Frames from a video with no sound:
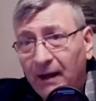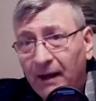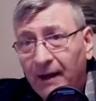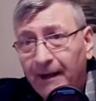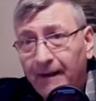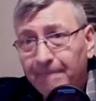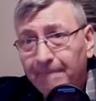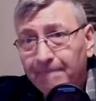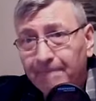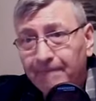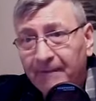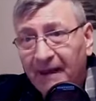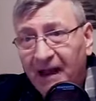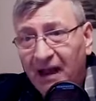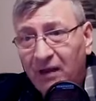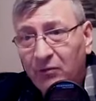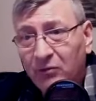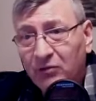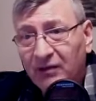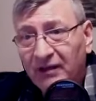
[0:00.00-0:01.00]
um,
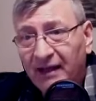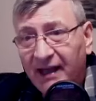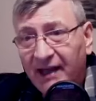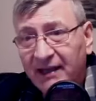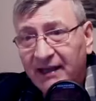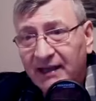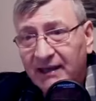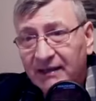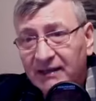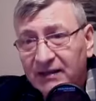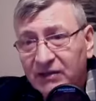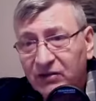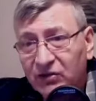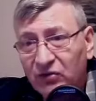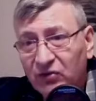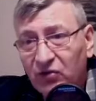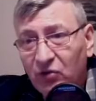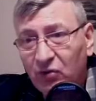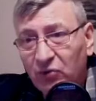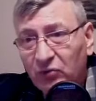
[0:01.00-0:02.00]
I would like us
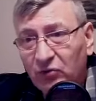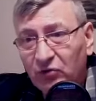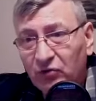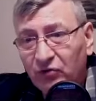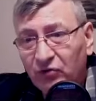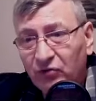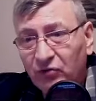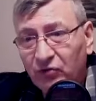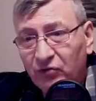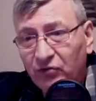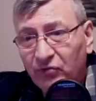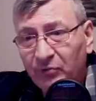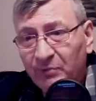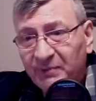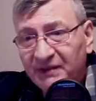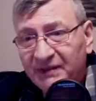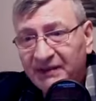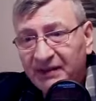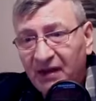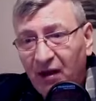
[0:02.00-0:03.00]
to go to
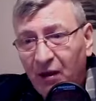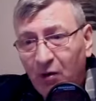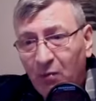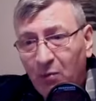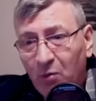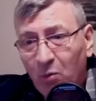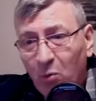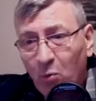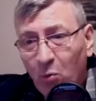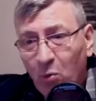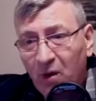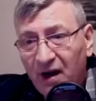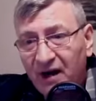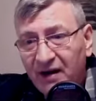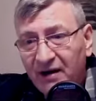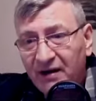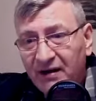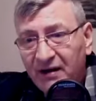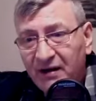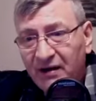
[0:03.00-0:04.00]
Psalm
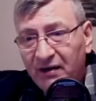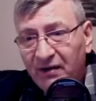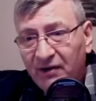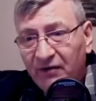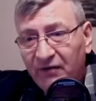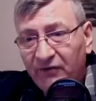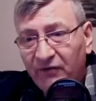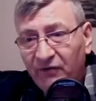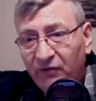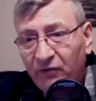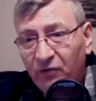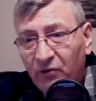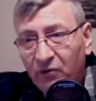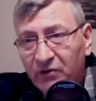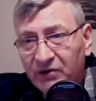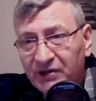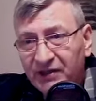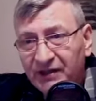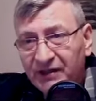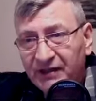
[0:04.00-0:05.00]
one
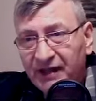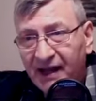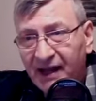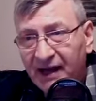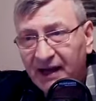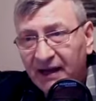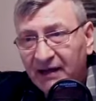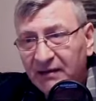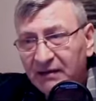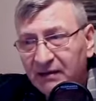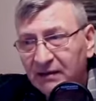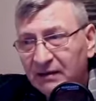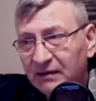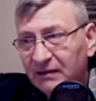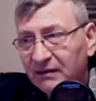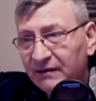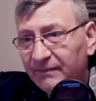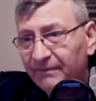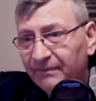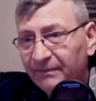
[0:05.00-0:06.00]
forty-nine,
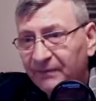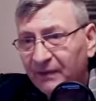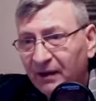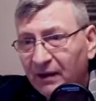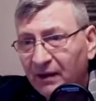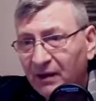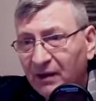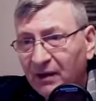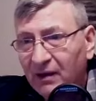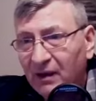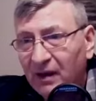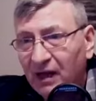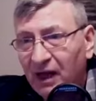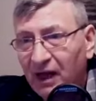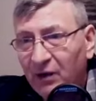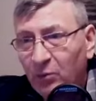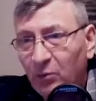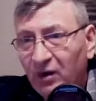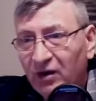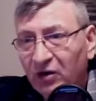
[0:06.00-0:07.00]

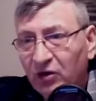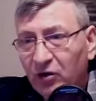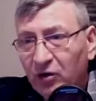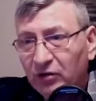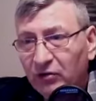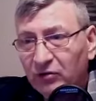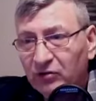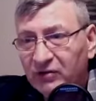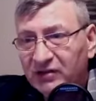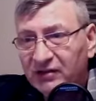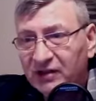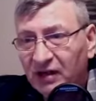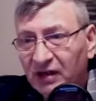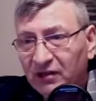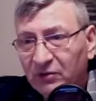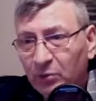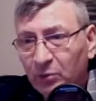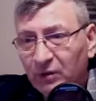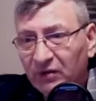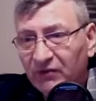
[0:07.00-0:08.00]
and we're going to
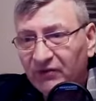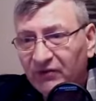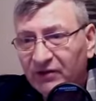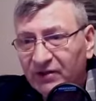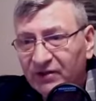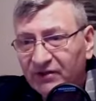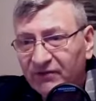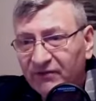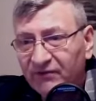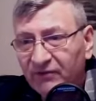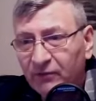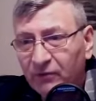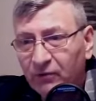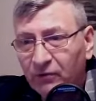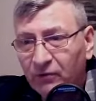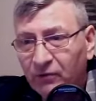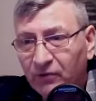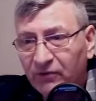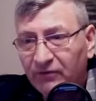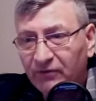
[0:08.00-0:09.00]
start with verse
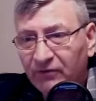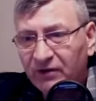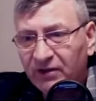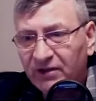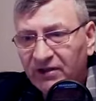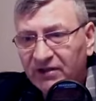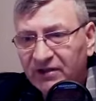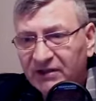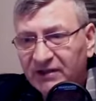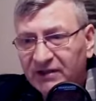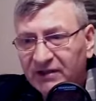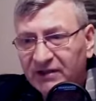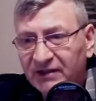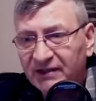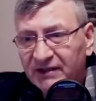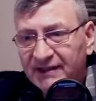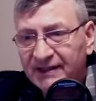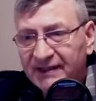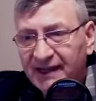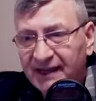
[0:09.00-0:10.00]
four, or verse
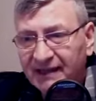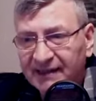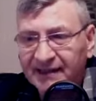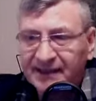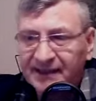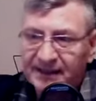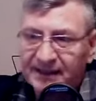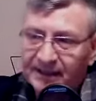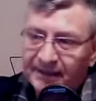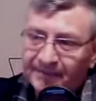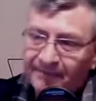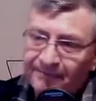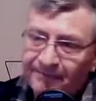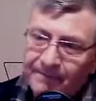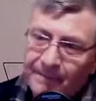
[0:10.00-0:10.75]
six.